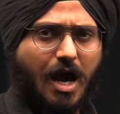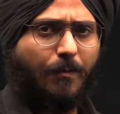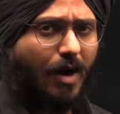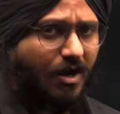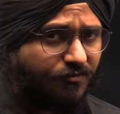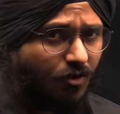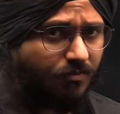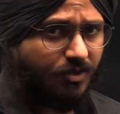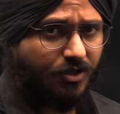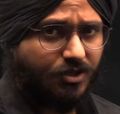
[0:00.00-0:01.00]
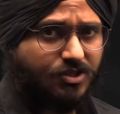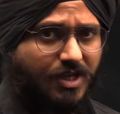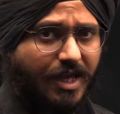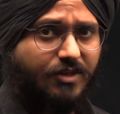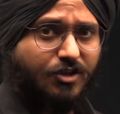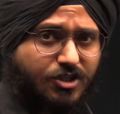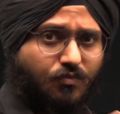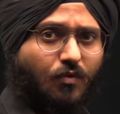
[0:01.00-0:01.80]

Apart from this, in this